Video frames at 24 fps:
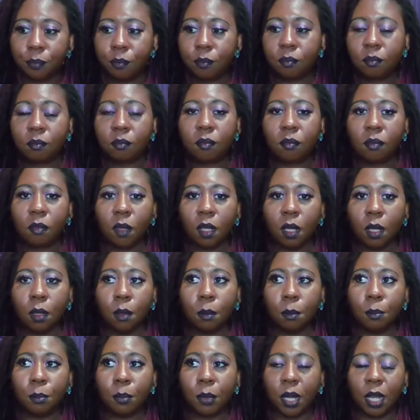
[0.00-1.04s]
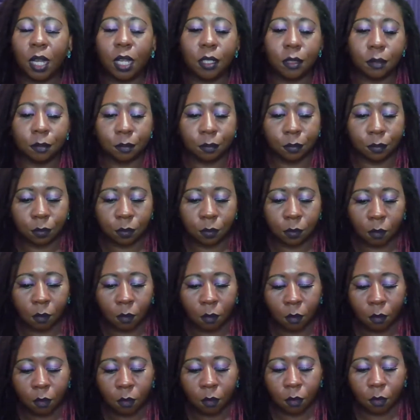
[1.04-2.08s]
but
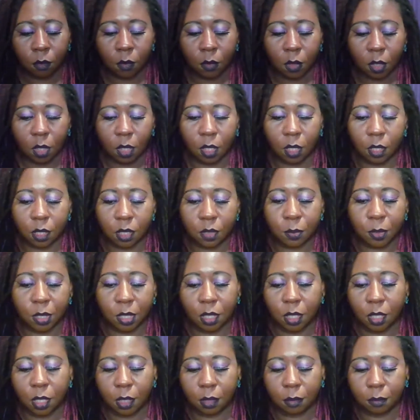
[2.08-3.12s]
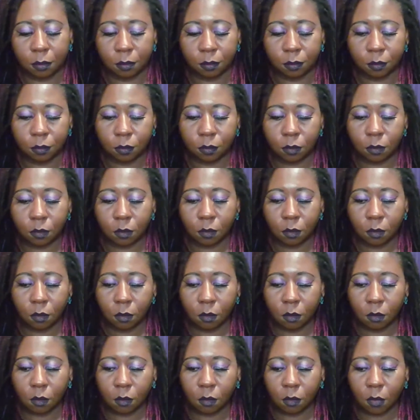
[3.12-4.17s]
here's my thing, and I'm
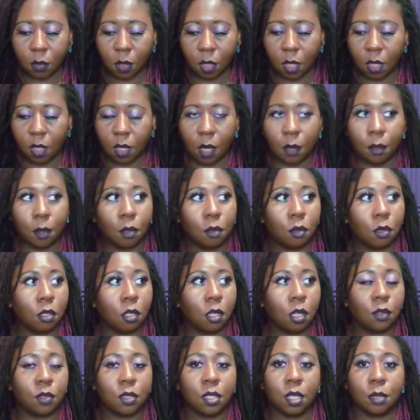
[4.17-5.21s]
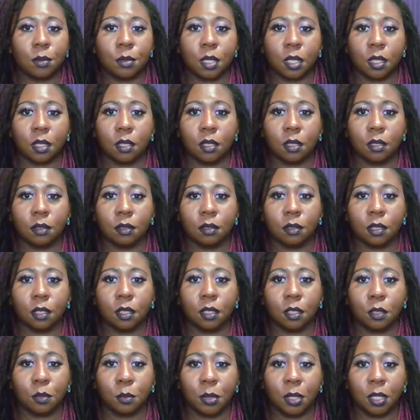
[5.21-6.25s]
going off subject a little bit, but
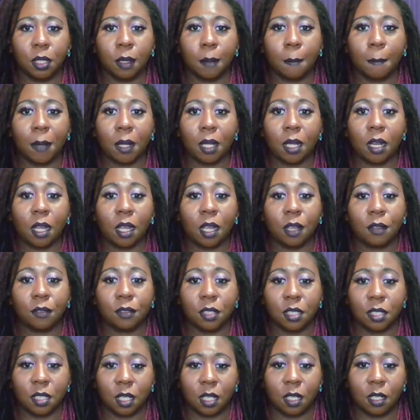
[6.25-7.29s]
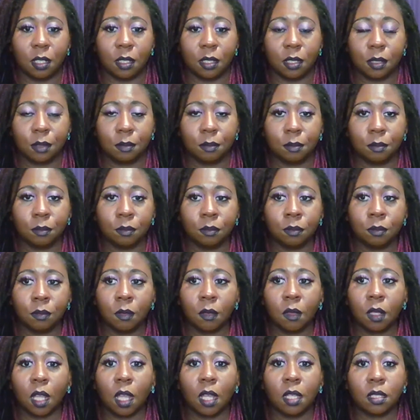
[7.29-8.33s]
I have to say this. As a
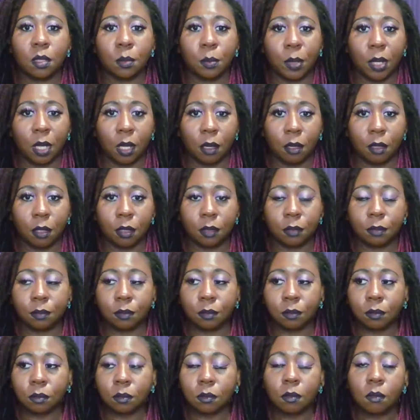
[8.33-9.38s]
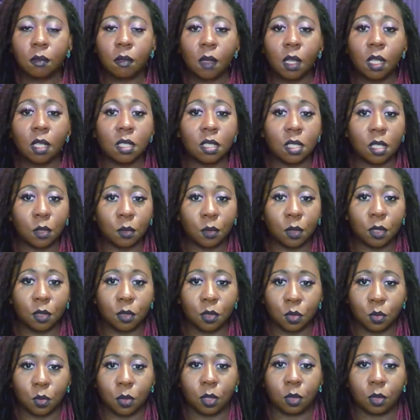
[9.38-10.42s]
parent and someone who's worked with kids,